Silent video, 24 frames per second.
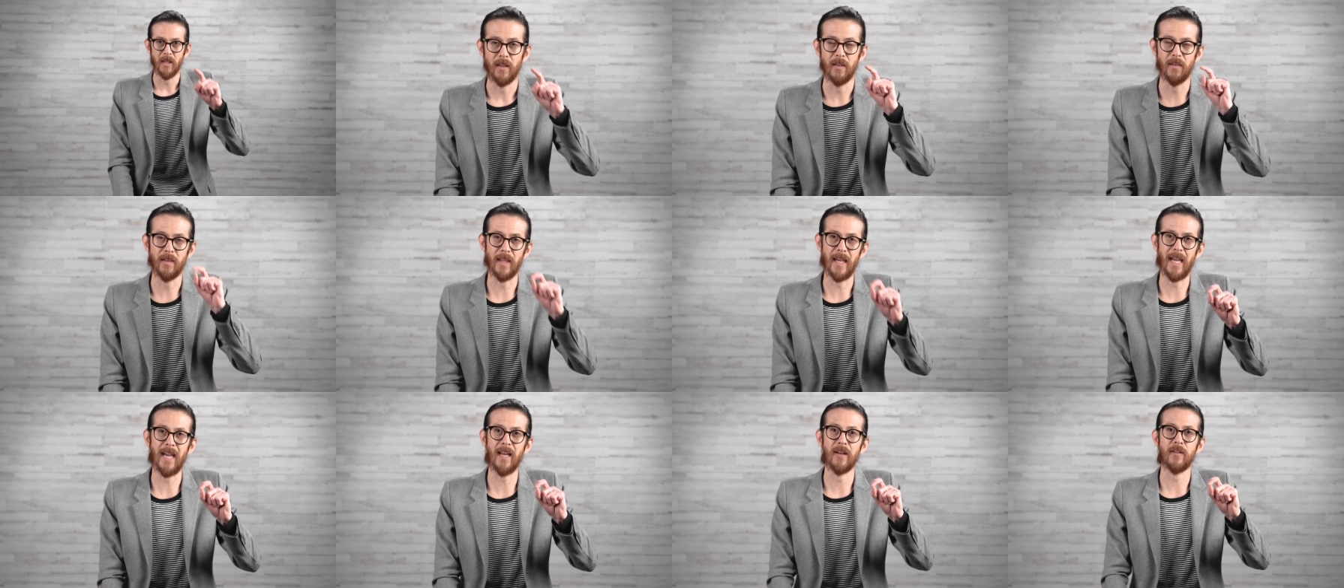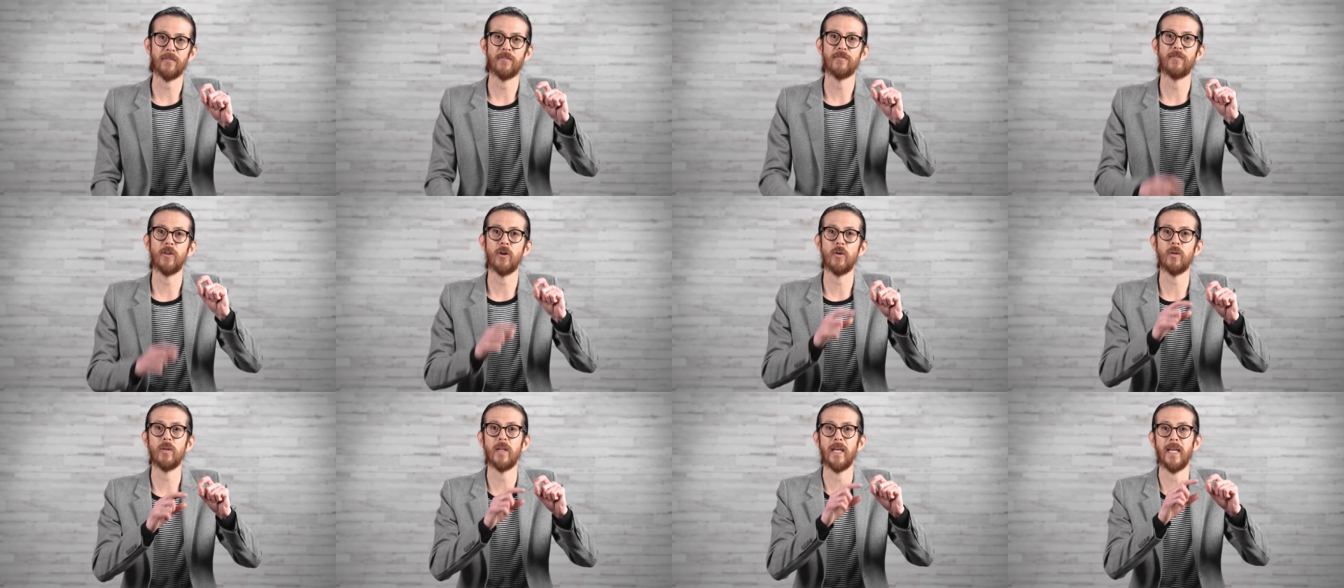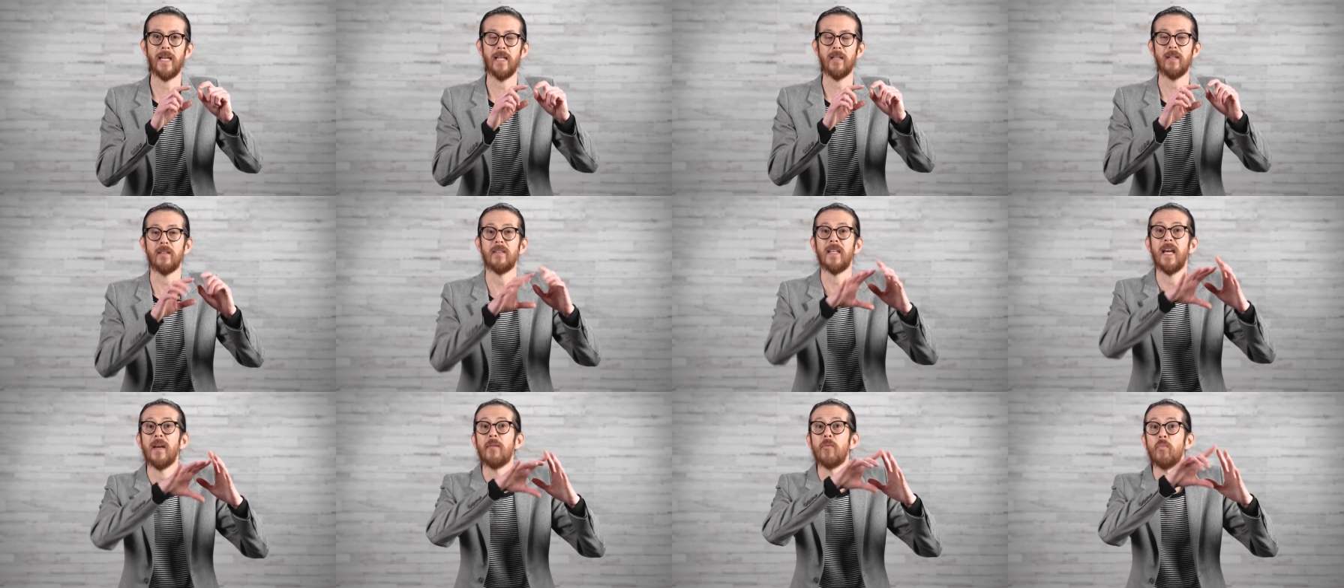that folate,
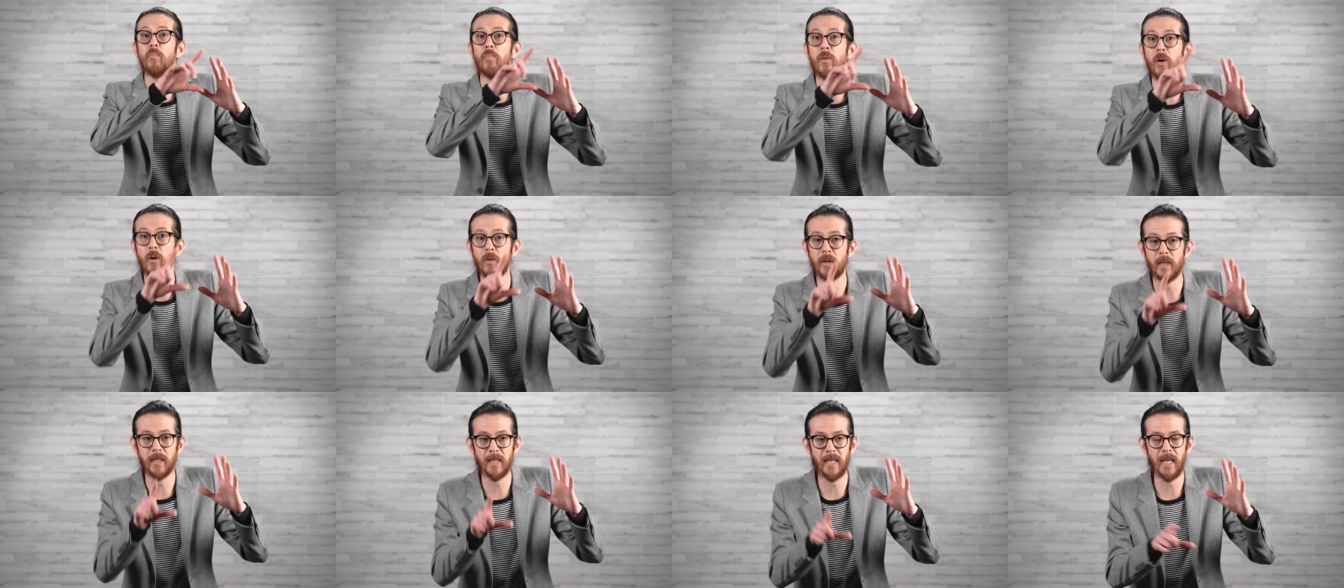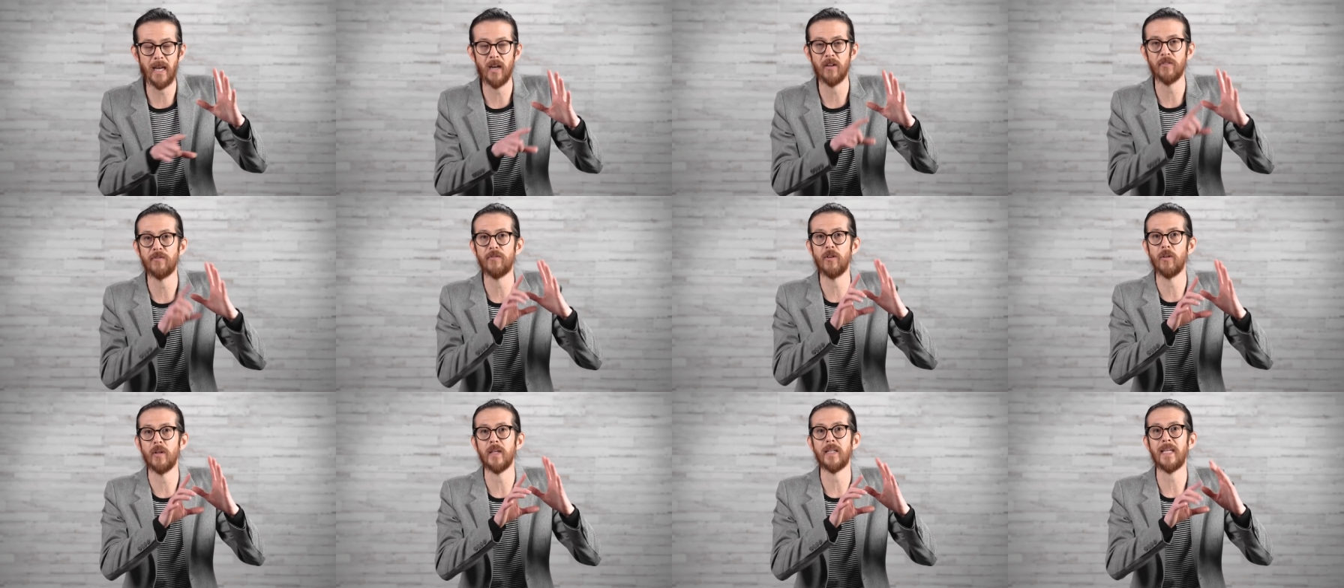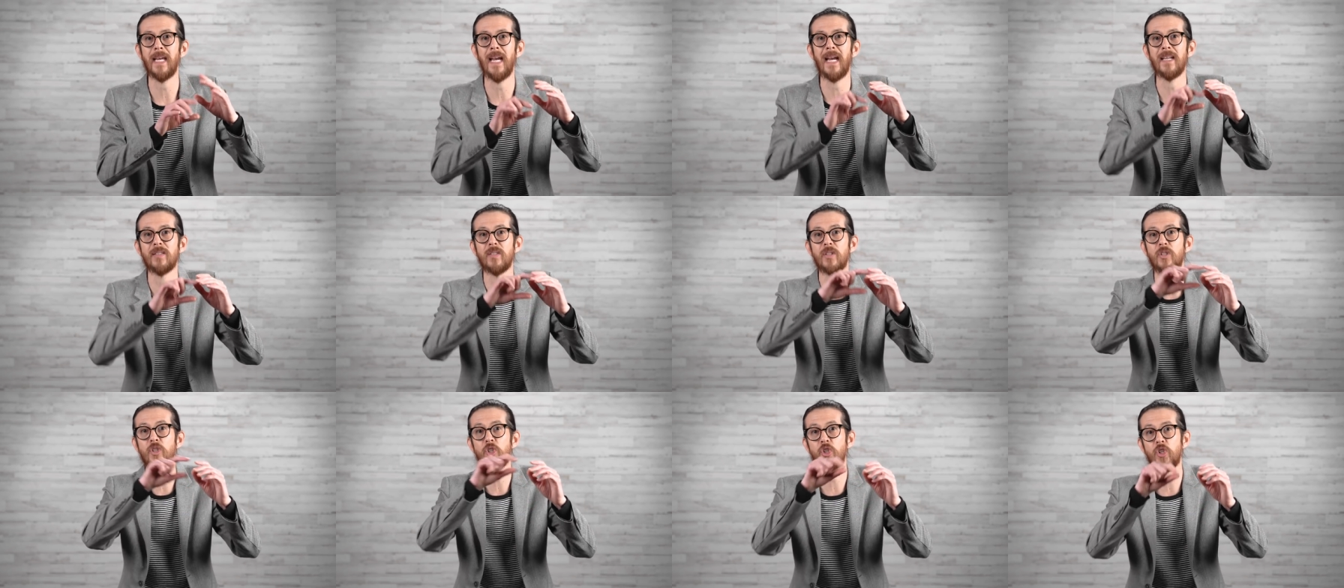that broken down folic
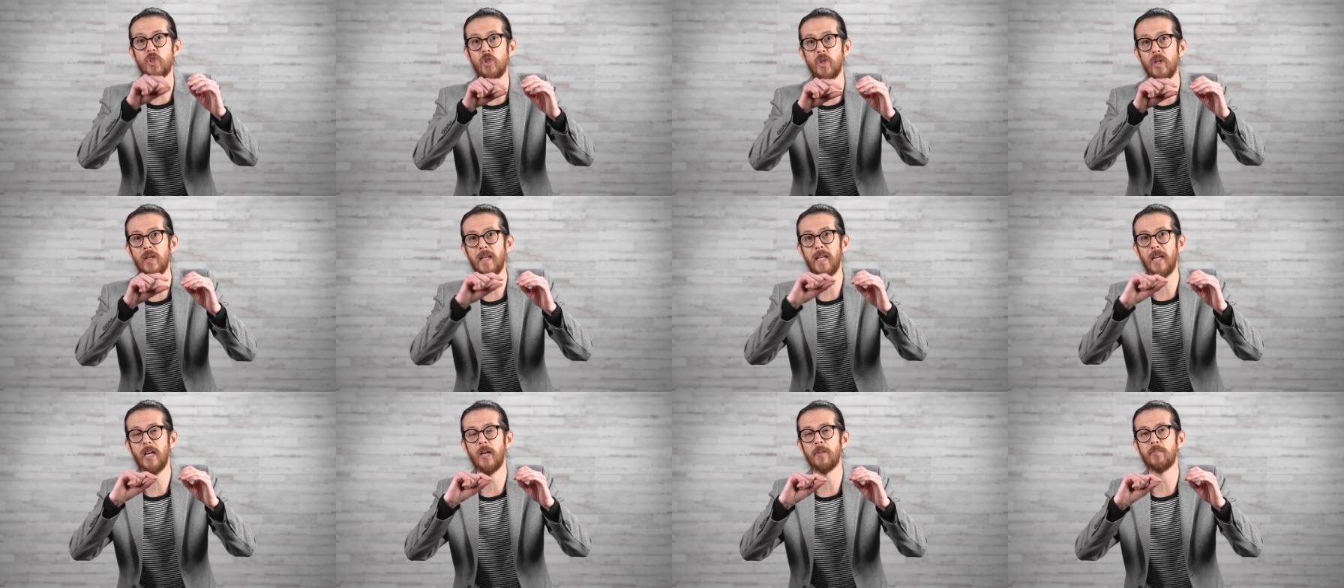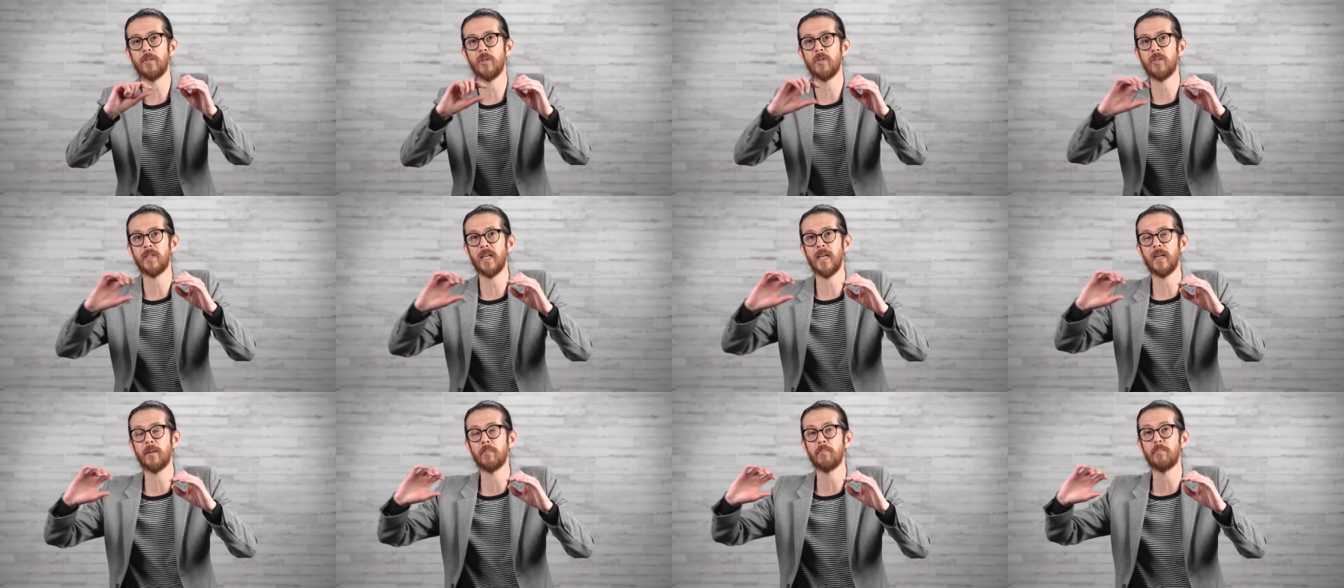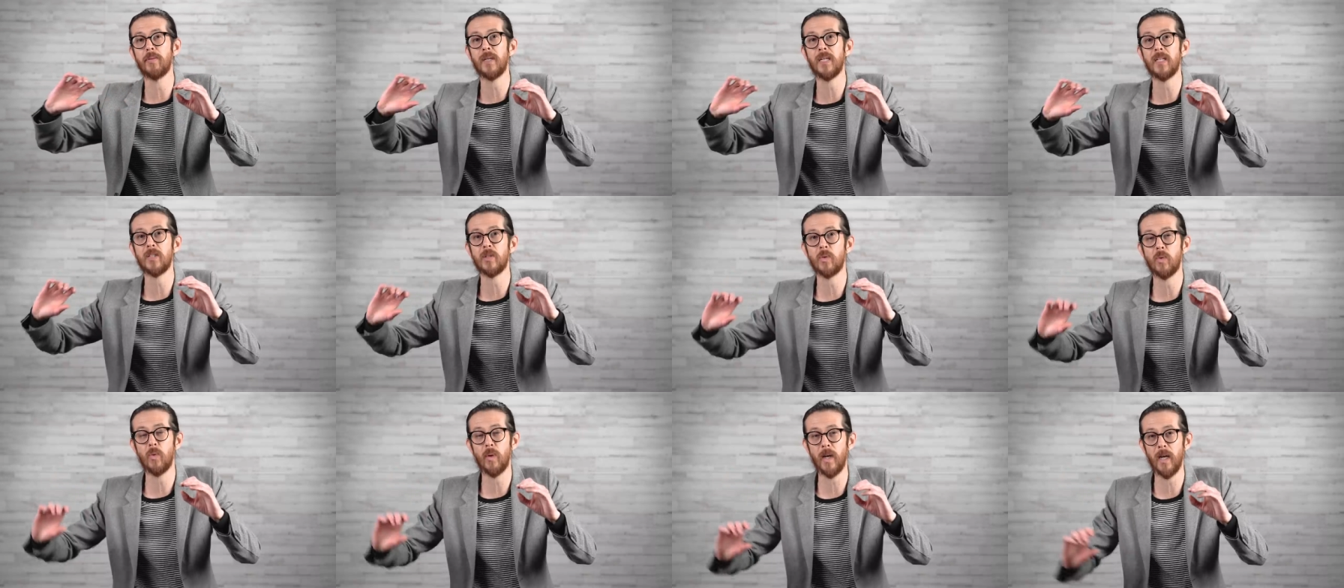acid, should help you take
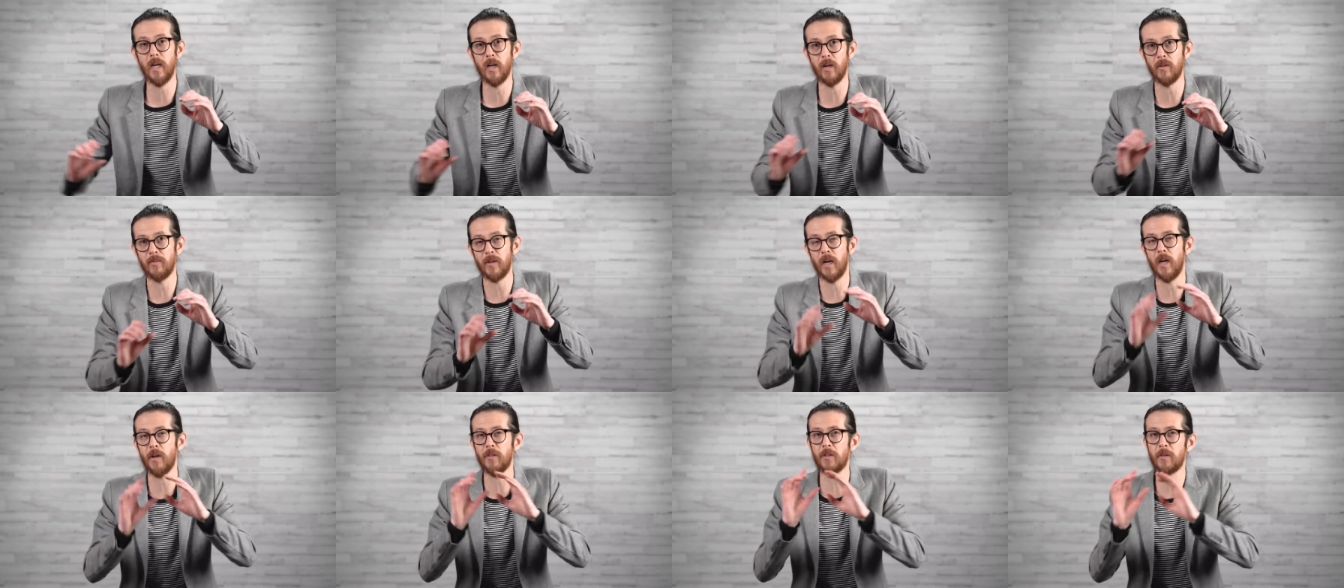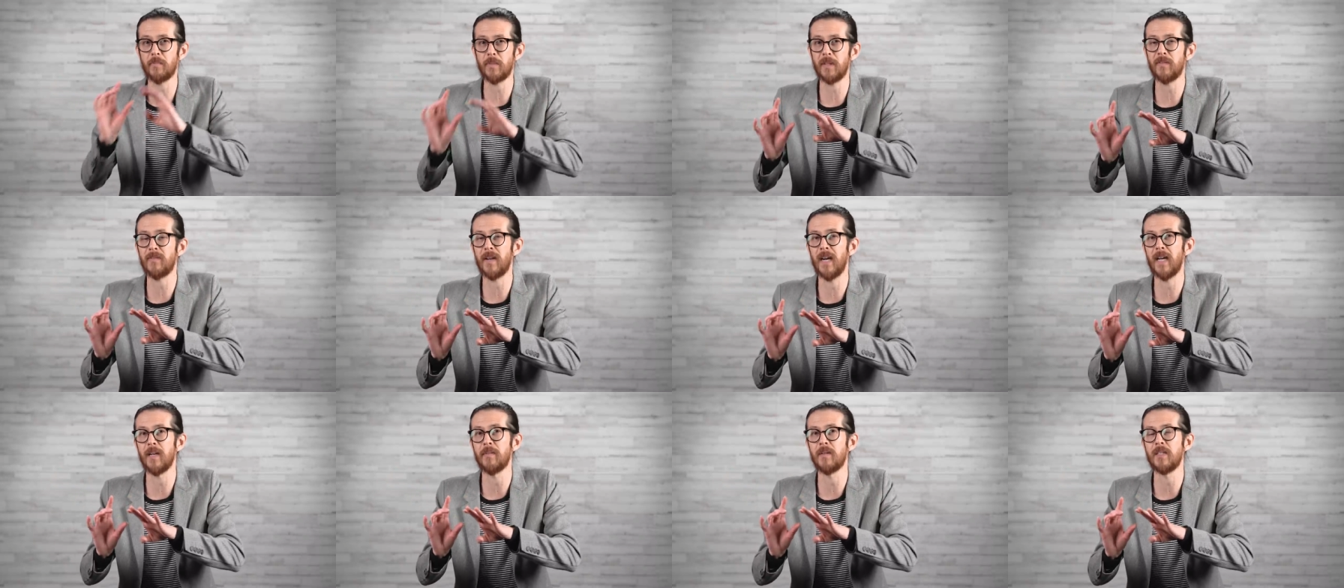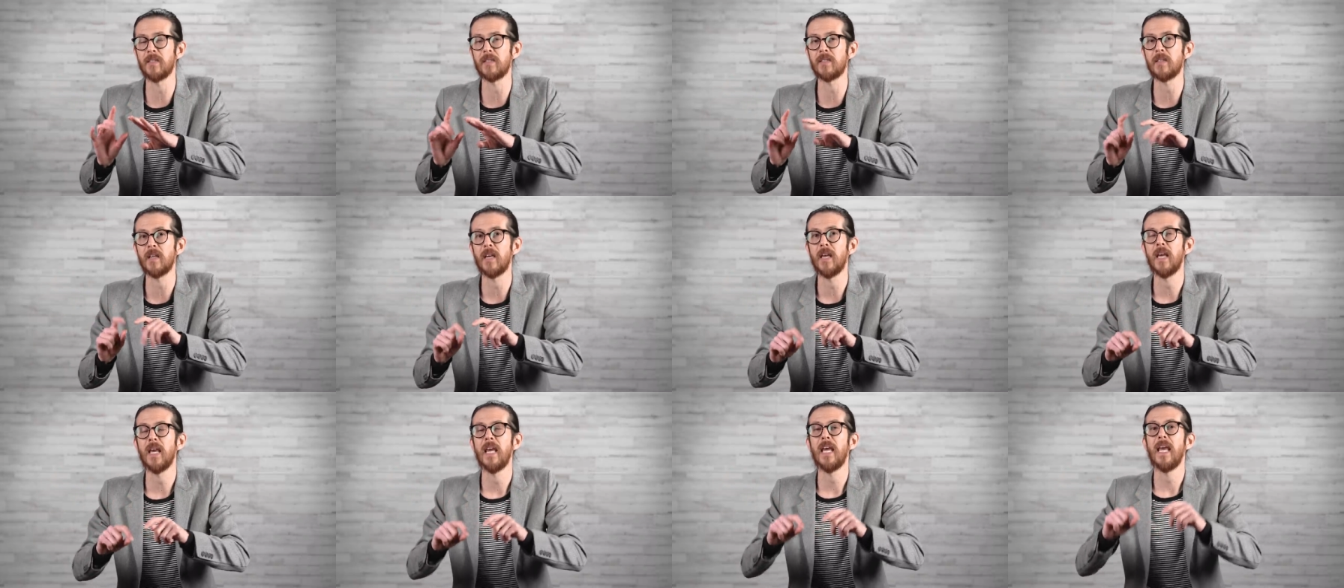B12, other B vitamins,